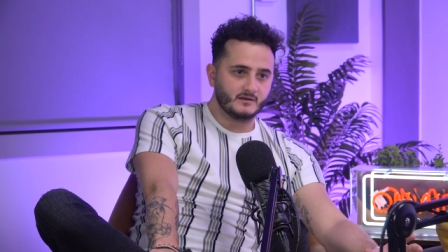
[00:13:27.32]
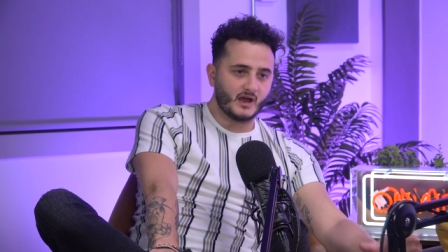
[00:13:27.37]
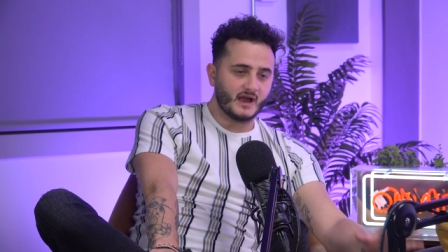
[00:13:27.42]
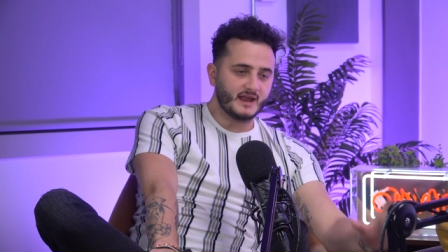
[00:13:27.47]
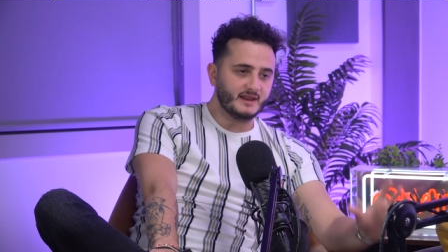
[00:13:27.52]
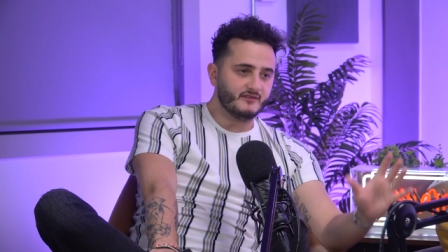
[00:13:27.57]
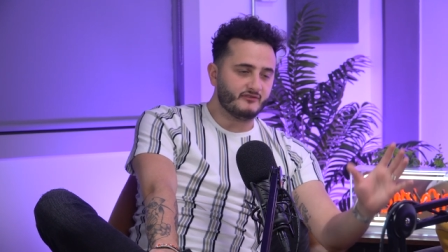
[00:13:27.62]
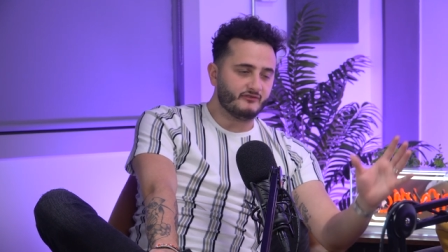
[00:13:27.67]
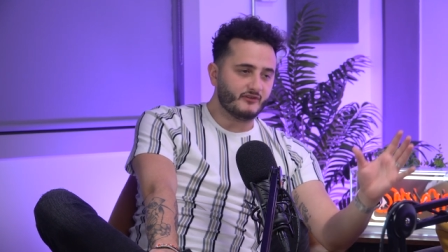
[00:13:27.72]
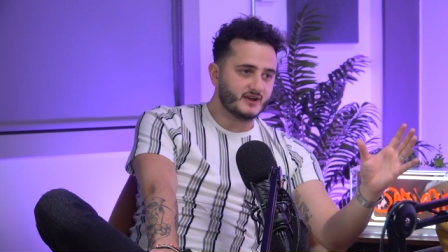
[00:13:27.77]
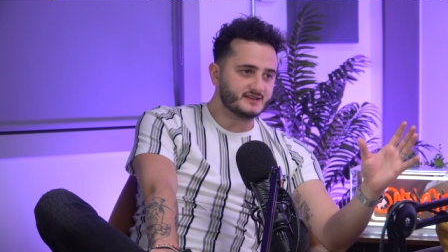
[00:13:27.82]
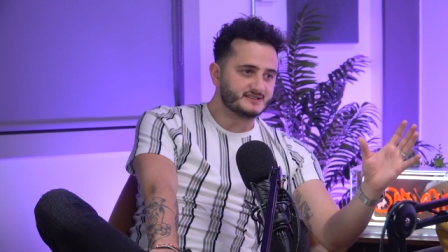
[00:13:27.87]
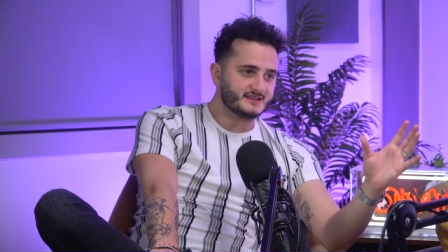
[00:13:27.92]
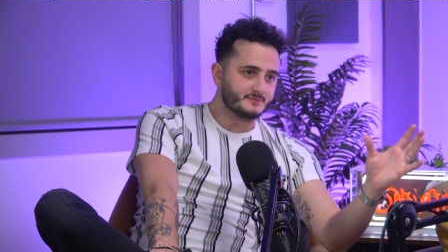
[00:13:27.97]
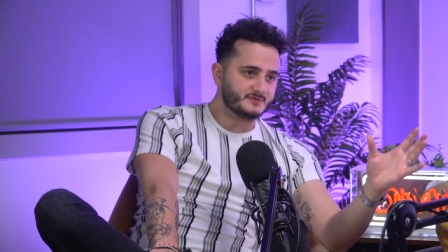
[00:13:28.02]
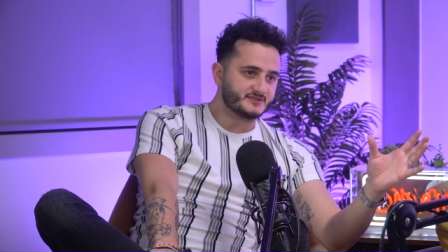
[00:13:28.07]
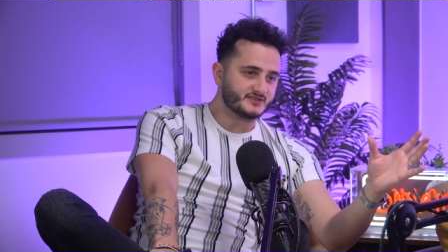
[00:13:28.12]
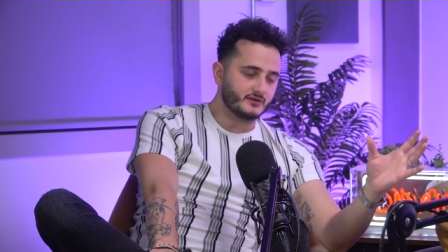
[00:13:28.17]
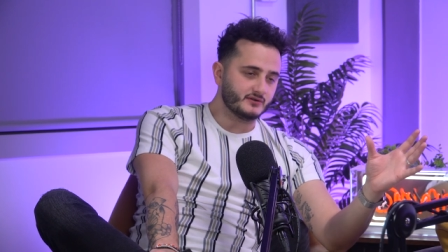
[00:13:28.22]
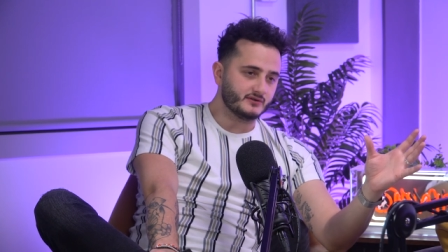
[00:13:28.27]
like in the first
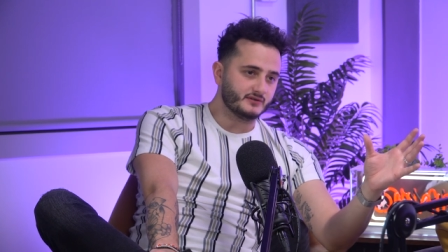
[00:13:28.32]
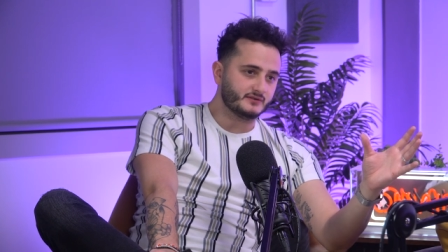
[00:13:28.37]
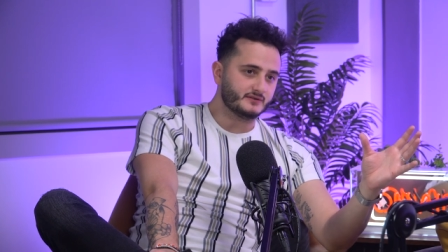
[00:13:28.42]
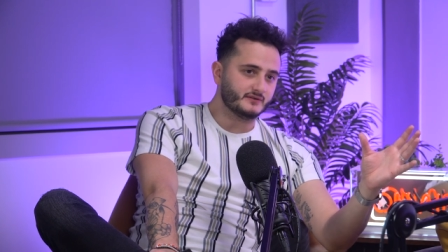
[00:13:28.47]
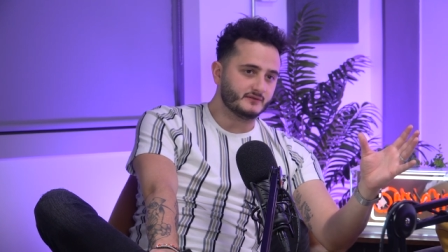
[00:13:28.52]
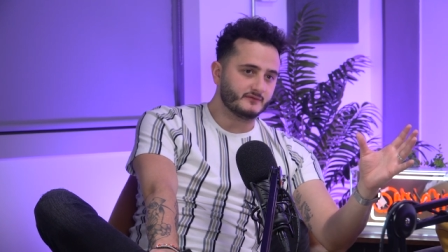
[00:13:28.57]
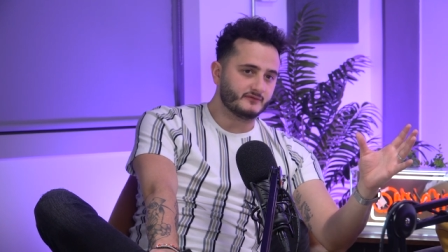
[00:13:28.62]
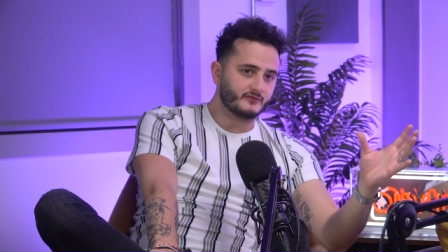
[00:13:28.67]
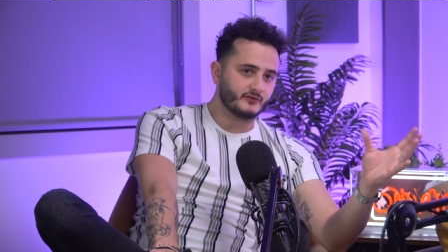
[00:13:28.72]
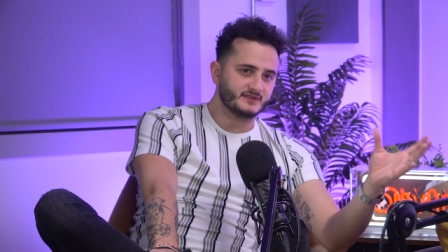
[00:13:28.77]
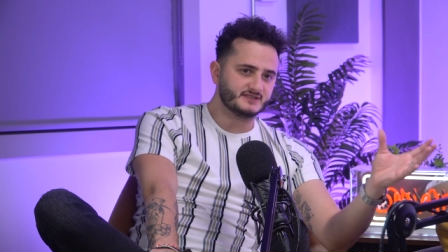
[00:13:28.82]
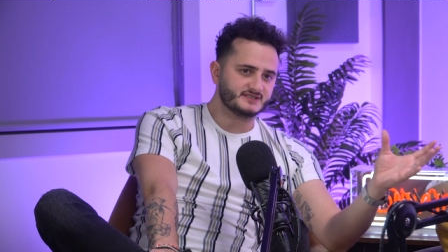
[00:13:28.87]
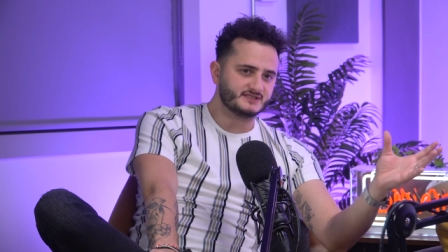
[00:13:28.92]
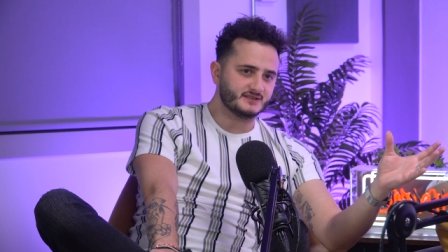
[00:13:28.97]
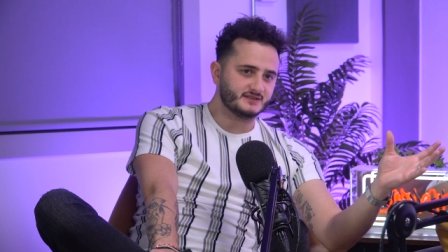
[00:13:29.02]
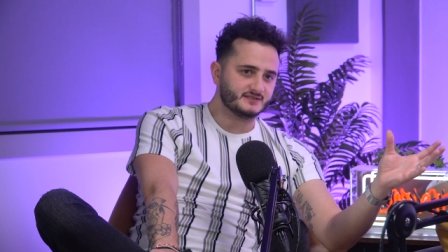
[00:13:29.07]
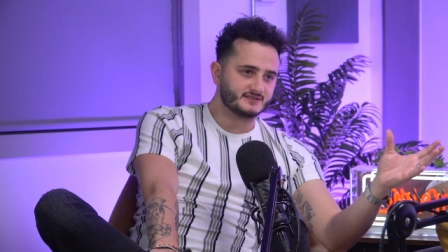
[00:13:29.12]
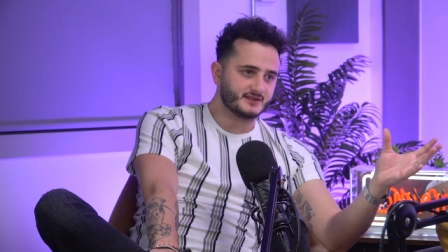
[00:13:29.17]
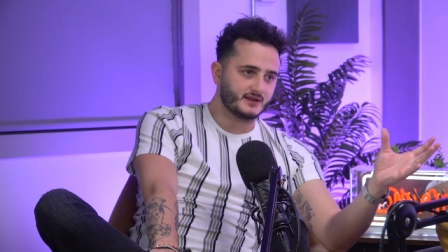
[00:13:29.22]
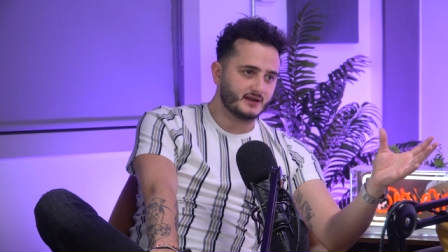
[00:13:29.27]
episode, for
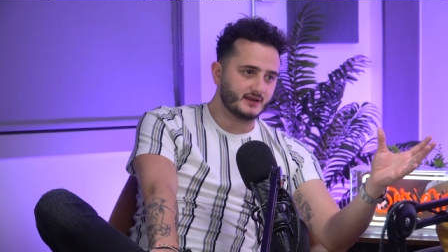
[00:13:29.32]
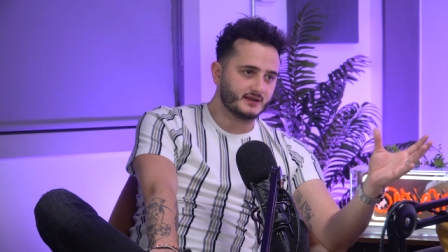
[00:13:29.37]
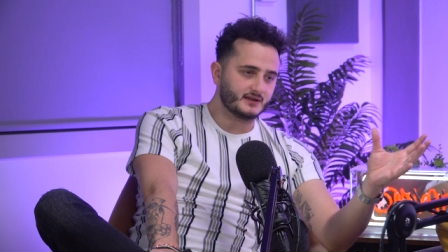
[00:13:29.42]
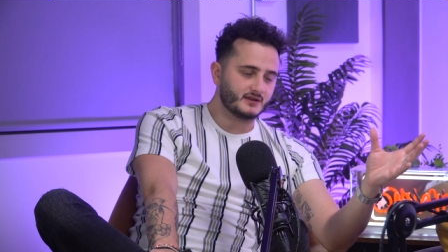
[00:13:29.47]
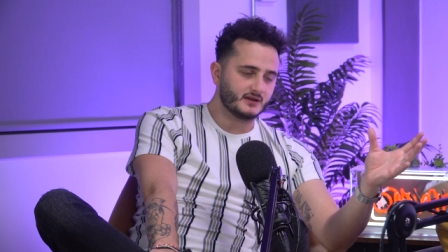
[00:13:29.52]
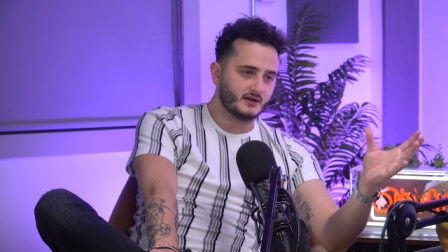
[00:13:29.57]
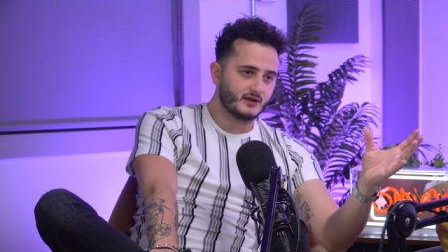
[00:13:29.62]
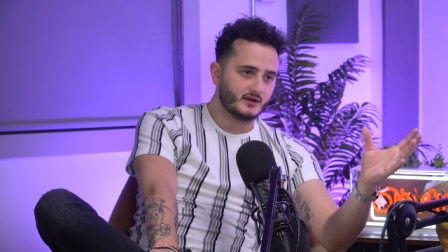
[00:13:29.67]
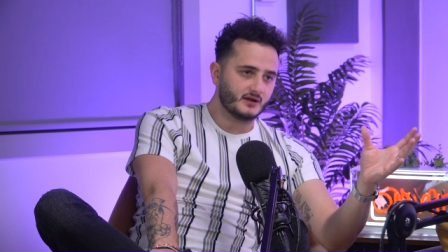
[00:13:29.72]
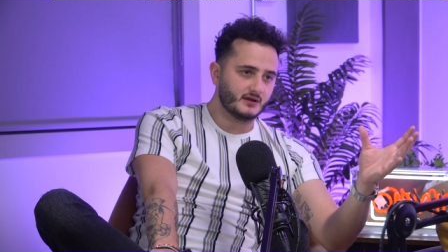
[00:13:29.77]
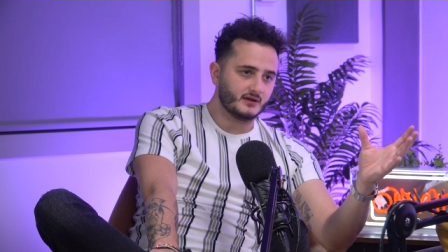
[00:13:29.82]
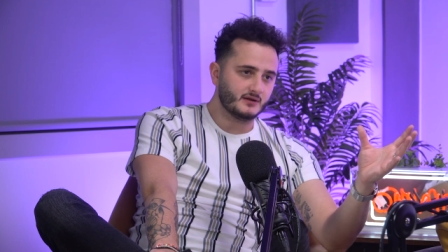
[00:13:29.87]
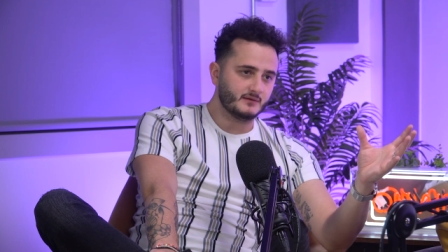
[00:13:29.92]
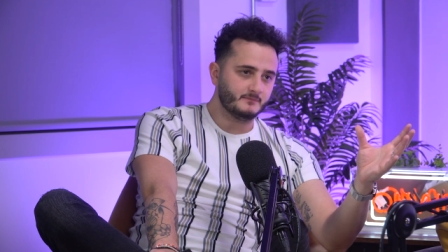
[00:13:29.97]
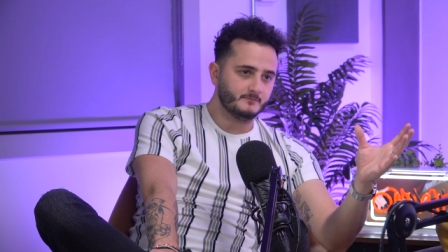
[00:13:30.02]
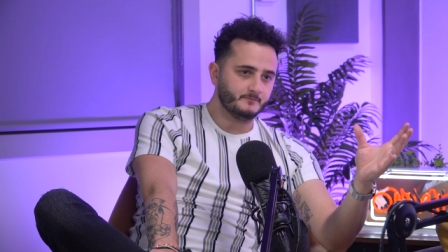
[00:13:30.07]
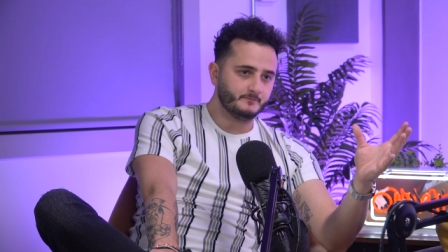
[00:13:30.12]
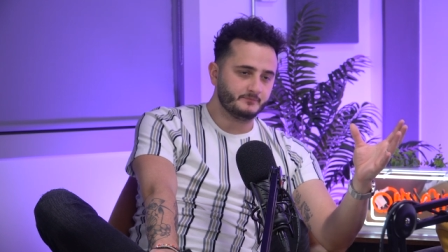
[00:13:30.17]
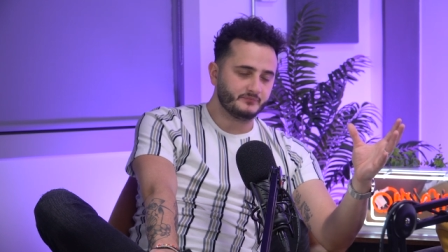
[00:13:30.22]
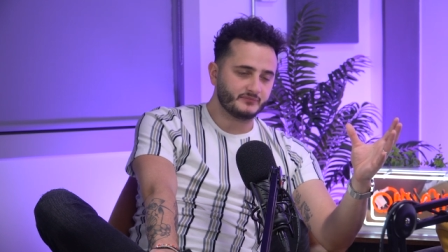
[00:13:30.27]
instance, like
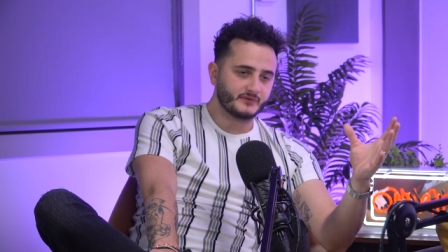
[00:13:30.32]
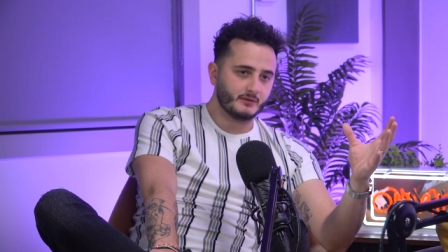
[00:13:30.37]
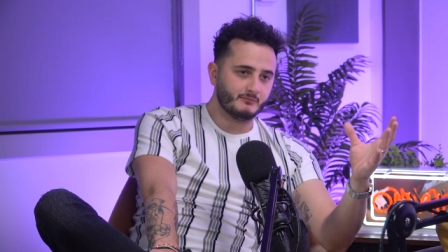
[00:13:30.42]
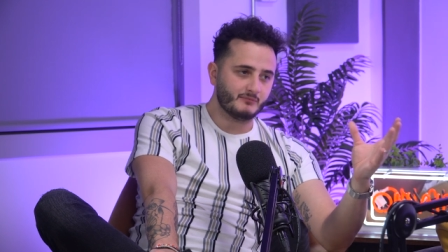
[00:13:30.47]
um,